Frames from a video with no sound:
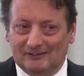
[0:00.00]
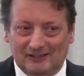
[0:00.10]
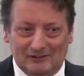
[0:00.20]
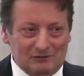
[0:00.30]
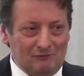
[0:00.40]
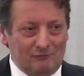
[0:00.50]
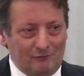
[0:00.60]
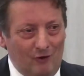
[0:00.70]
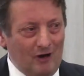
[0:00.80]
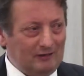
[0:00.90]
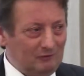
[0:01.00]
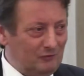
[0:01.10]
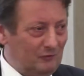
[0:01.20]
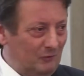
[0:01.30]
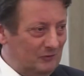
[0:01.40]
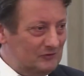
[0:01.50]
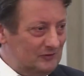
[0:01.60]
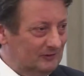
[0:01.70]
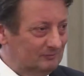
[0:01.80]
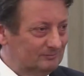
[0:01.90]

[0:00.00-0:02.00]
Now, that's a frightening thought, isn't it?